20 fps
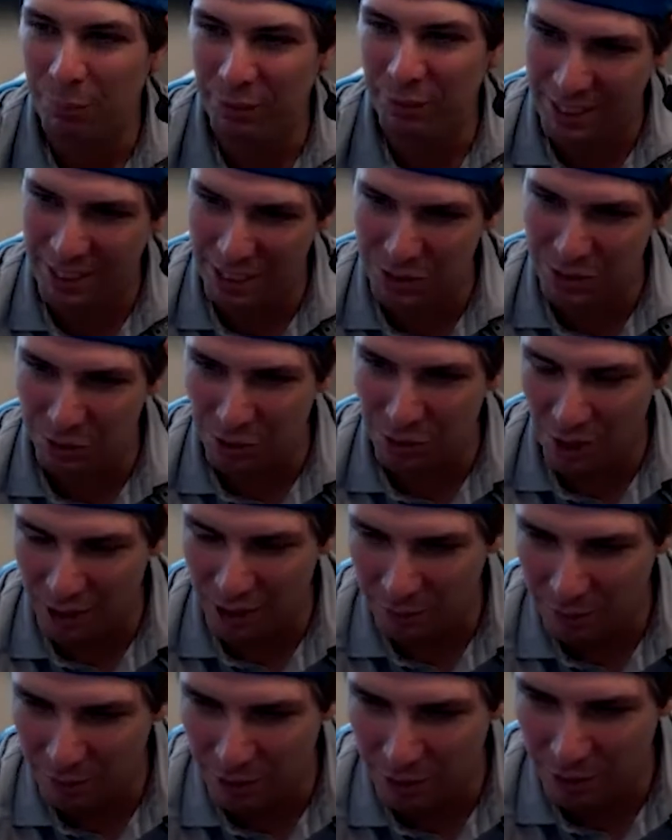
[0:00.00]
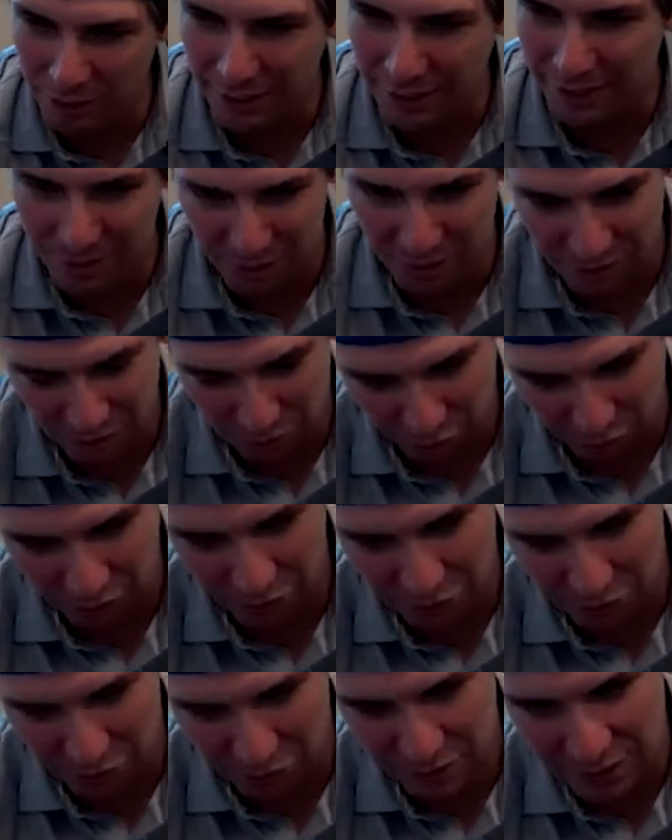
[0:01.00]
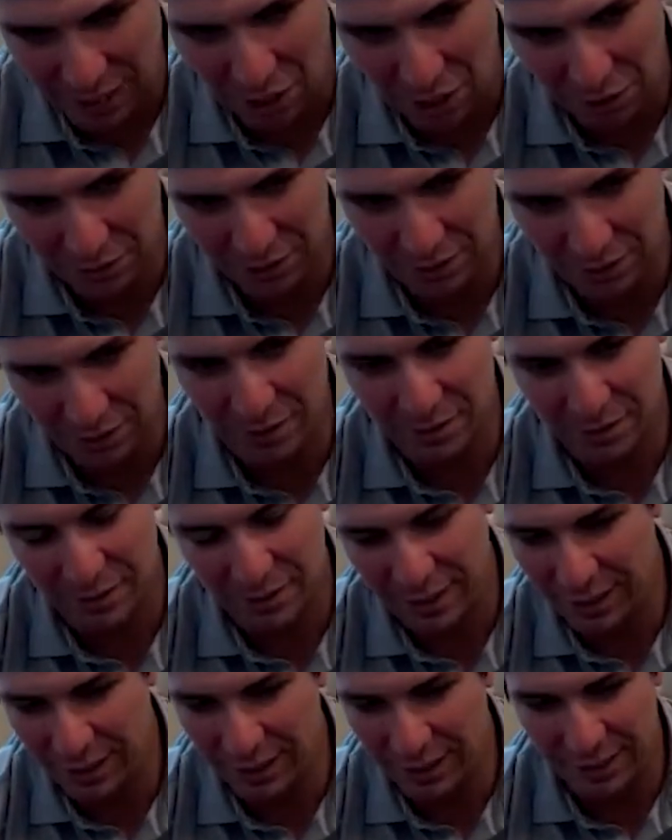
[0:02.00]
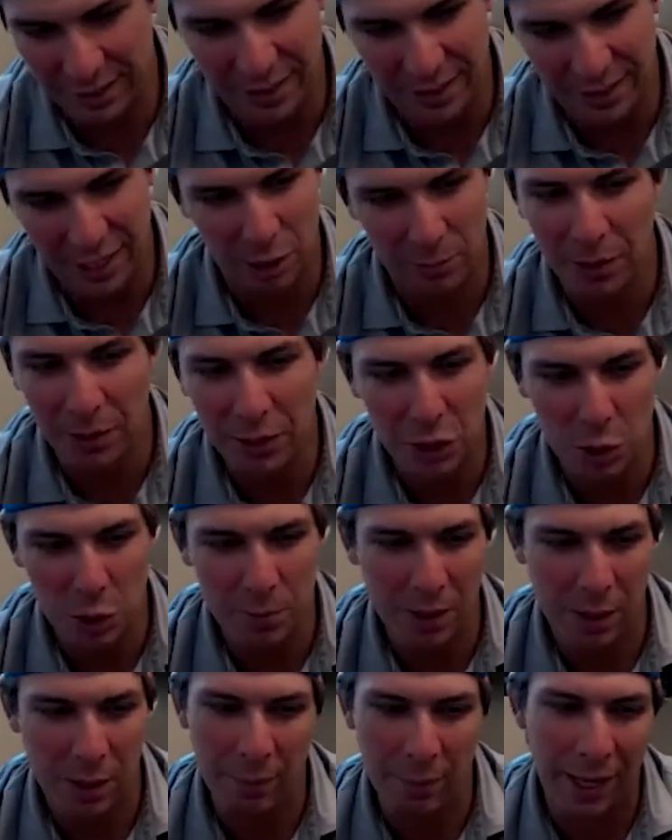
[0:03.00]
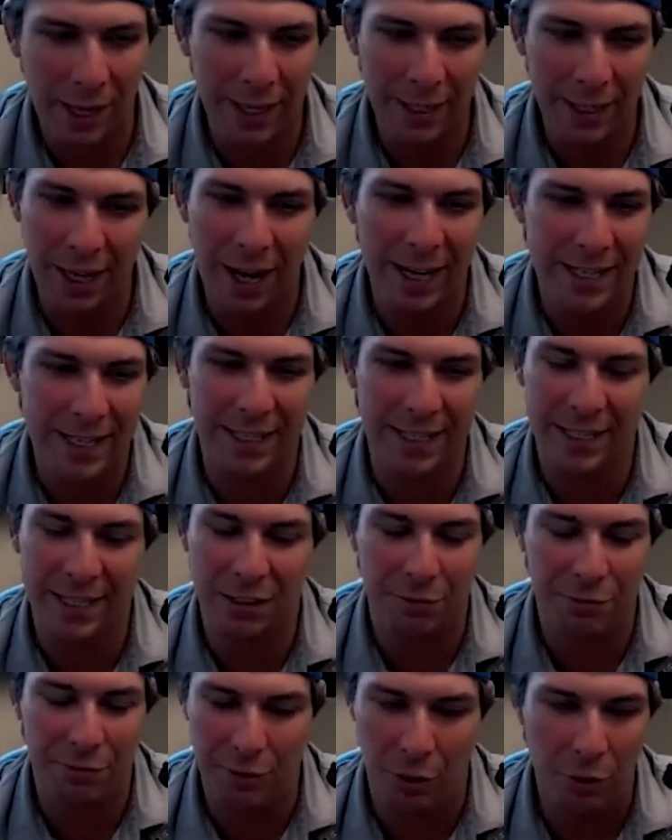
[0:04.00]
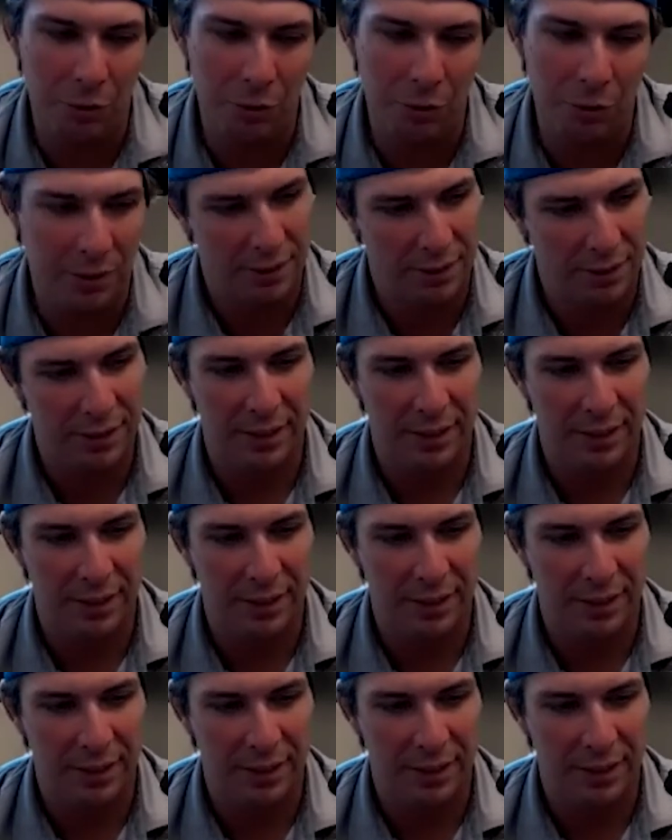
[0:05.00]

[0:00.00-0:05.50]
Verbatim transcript: but then as you talk about like the early 2000s, and I don't know about you, man, but I I didn't get a phone,